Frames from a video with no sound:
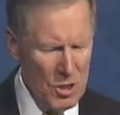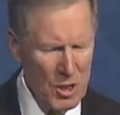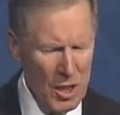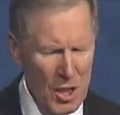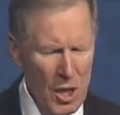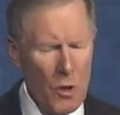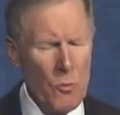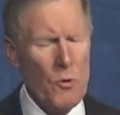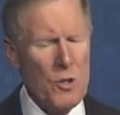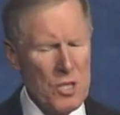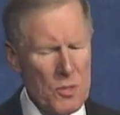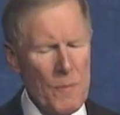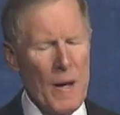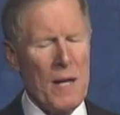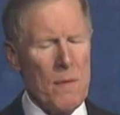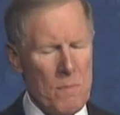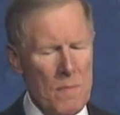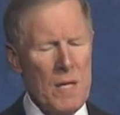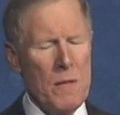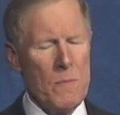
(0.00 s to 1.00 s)
not always
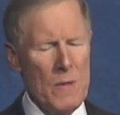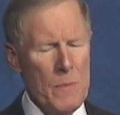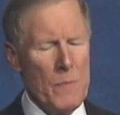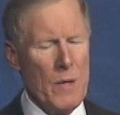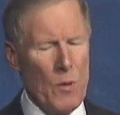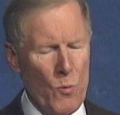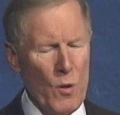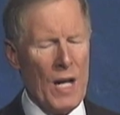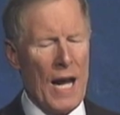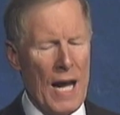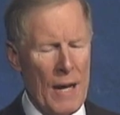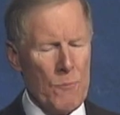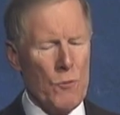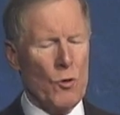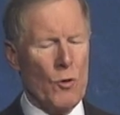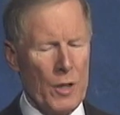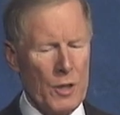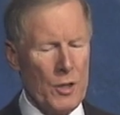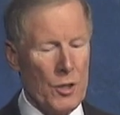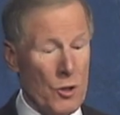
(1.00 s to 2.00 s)
about me, me, me, what I'm
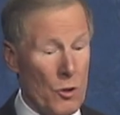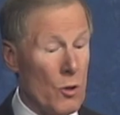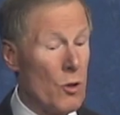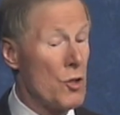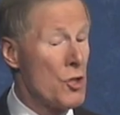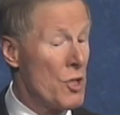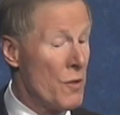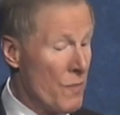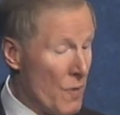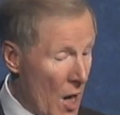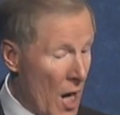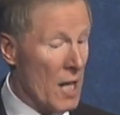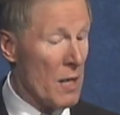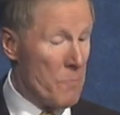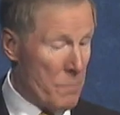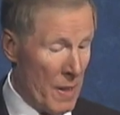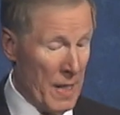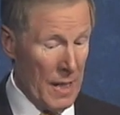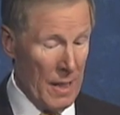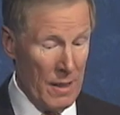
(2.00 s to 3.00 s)
going to do. Of course, you've got to
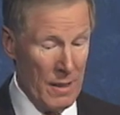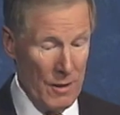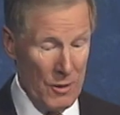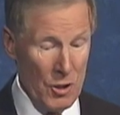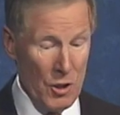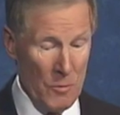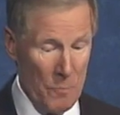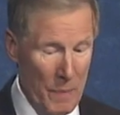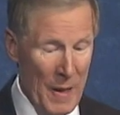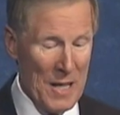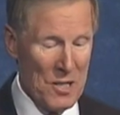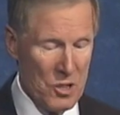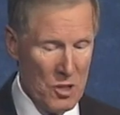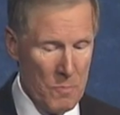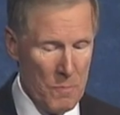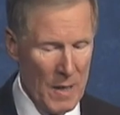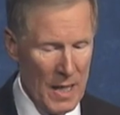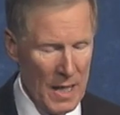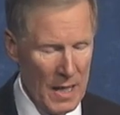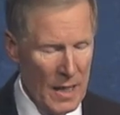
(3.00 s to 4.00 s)
be your
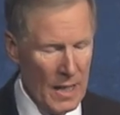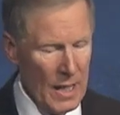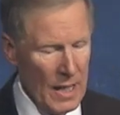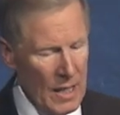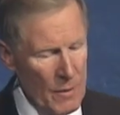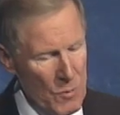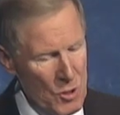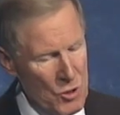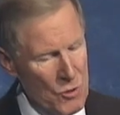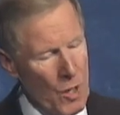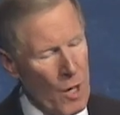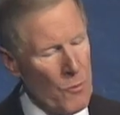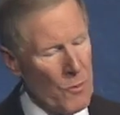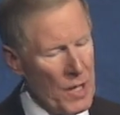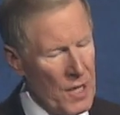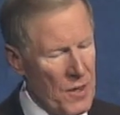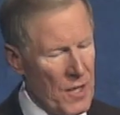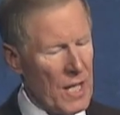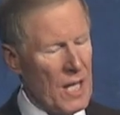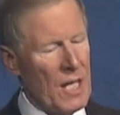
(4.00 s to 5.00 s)
best me, but you're
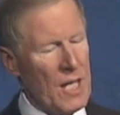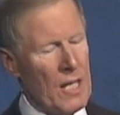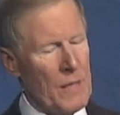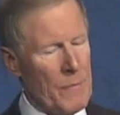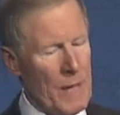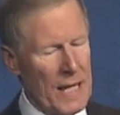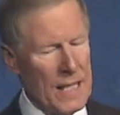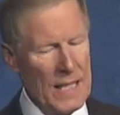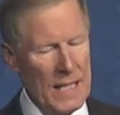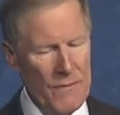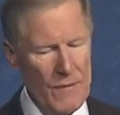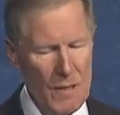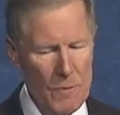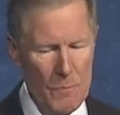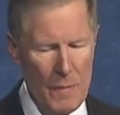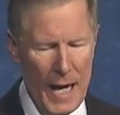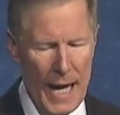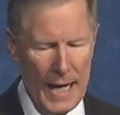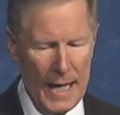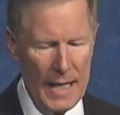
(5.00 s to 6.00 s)
already thinking about giving
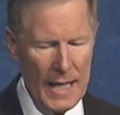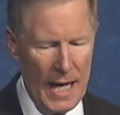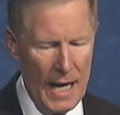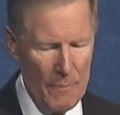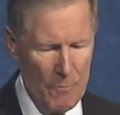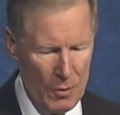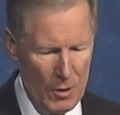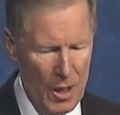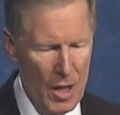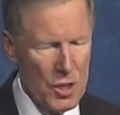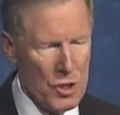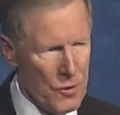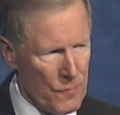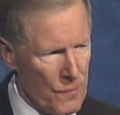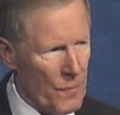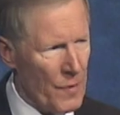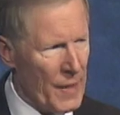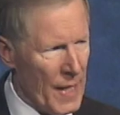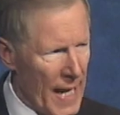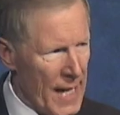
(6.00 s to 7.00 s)
back, and I applaud you
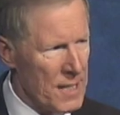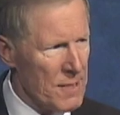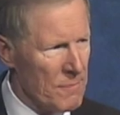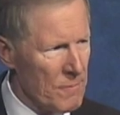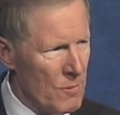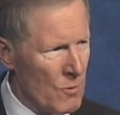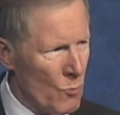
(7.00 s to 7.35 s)
for that.